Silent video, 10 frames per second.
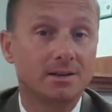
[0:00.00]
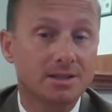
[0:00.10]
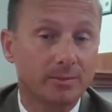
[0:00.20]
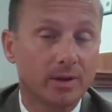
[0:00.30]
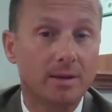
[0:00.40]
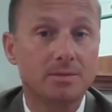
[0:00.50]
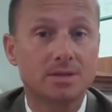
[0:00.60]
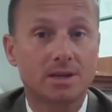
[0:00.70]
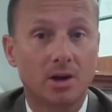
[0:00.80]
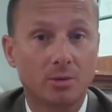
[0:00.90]

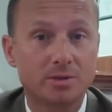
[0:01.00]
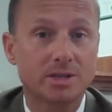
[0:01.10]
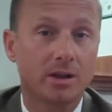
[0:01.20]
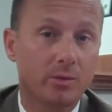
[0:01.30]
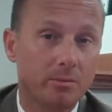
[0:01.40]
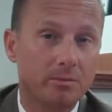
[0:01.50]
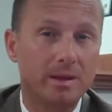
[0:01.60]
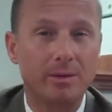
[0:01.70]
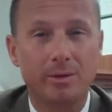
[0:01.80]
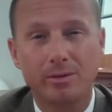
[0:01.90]
sometimes a home seller will
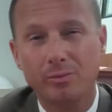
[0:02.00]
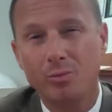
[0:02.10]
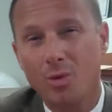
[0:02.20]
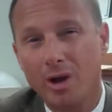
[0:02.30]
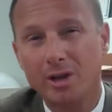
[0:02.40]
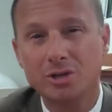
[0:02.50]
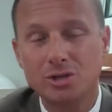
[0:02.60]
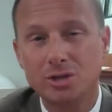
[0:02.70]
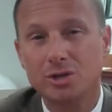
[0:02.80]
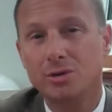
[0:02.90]
meet with 1
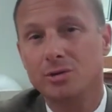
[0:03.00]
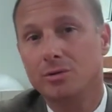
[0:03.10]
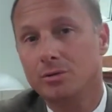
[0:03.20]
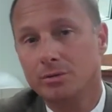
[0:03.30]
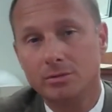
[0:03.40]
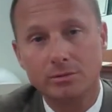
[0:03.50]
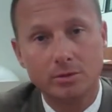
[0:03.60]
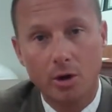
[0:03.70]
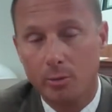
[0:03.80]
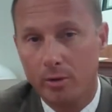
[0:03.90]
to
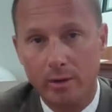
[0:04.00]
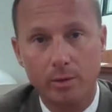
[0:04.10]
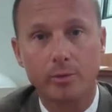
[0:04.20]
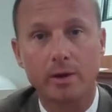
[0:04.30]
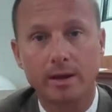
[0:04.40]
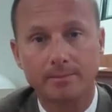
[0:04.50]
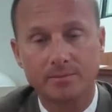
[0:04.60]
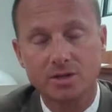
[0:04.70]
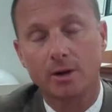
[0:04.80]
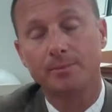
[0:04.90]
no more than 3.
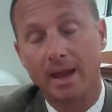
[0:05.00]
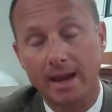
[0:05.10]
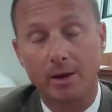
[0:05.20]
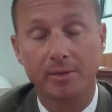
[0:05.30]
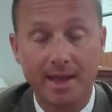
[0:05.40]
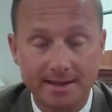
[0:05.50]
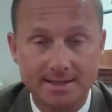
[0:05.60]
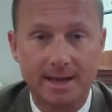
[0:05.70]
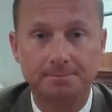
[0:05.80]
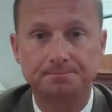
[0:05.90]
So anyhow, with that
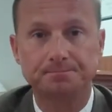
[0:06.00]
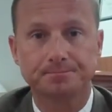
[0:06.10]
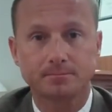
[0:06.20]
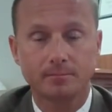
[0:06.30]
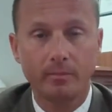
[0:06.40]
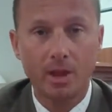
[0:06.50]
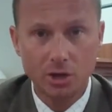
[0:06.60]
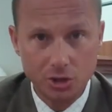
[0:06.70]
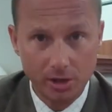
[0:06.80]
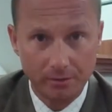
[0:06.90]
said,
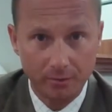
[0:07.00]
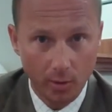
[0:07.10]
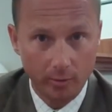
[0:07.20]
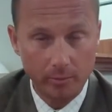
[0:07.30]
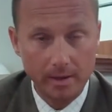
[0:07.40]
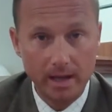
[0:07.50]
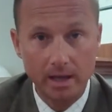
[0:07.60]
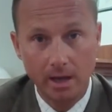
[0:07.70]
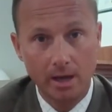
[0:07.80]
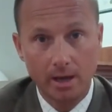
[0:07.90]
she informed
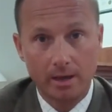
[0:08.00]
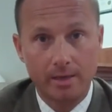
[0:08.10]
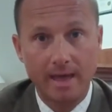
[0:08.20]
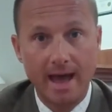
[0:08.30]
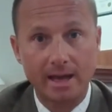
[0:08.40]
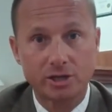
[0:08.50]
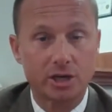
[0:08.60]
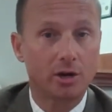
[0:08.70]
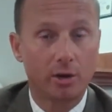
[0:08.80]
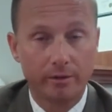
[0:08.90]
me that
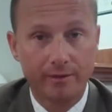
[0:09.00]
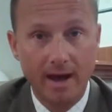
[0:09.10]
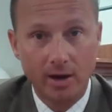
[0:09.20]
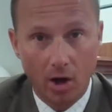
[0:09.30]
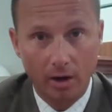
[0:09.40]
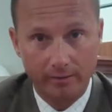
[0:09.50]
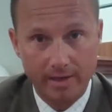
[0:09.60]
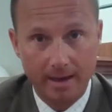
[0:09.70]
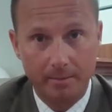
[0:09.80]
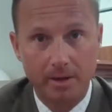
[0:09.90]
she notified all of
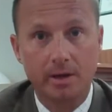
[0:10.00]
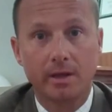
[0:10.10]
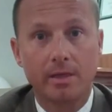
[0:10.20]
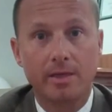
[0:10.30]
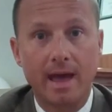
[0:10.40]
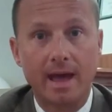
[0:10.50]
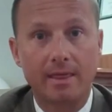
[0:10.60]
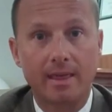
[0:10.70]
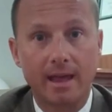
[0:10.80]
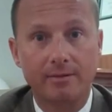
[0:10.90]
them
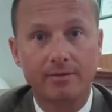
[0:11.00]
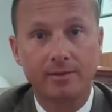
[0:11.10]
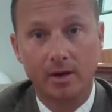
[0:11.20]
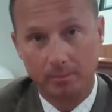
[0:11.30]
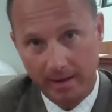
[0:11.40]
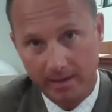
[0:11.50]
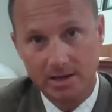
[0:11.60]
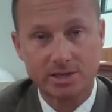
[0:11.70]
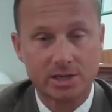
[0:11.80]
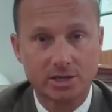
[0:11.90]
that they've made the
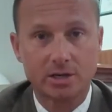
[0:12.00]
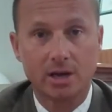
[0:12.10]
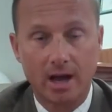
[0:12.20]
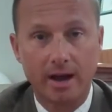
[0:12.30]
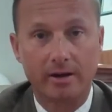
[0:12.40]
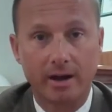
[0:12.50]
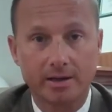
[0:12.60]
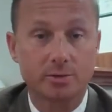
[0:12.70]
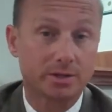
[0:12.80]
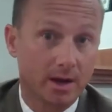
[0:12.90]
decision to hire
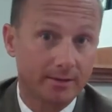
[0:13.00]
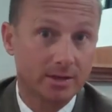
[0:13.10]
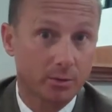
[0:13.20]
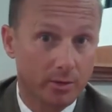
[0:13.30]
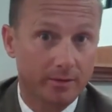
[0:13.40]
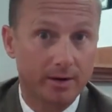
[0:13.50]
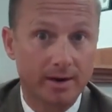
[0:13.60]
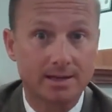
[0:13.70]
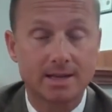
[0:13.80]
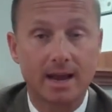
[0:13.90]
us, which obviously we're very
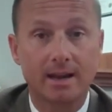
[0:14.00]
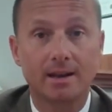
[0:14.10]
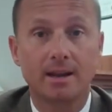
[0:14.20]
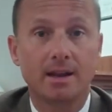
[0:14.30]
excited.